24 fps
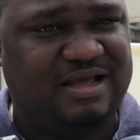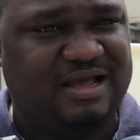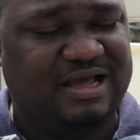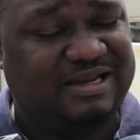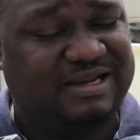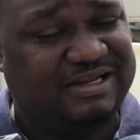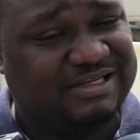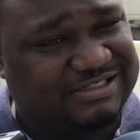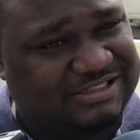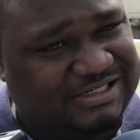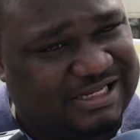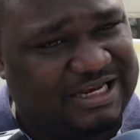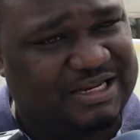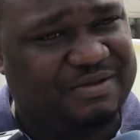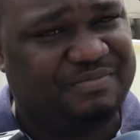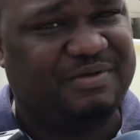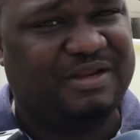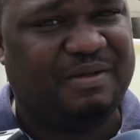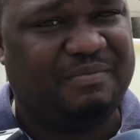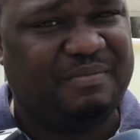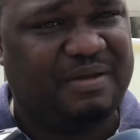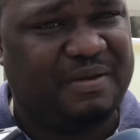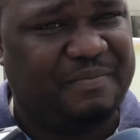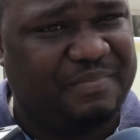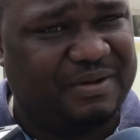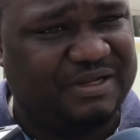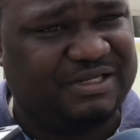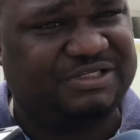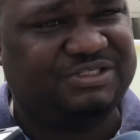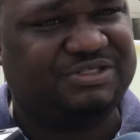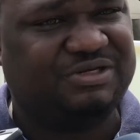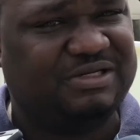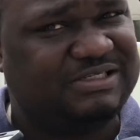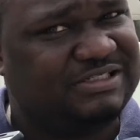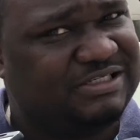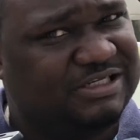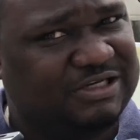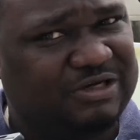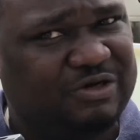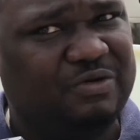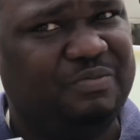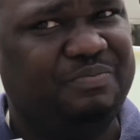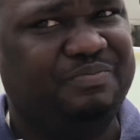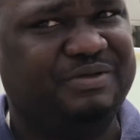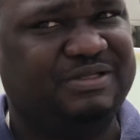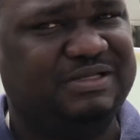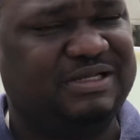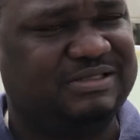and he's telling me that my petition is
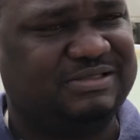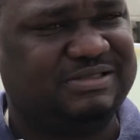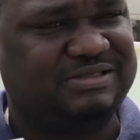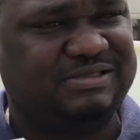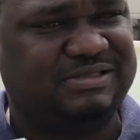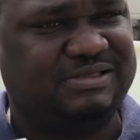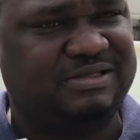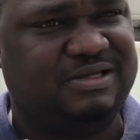incompetent.